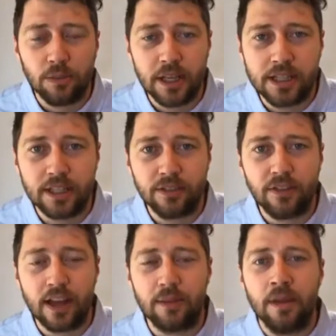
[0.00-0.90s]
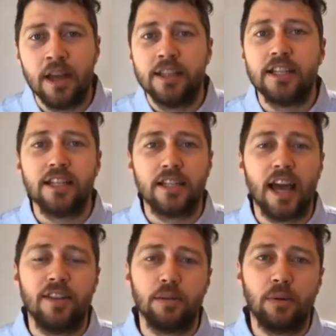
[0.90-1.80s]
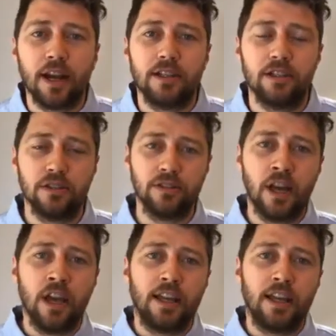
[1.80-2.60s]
at pitching a farm just to have the practice of,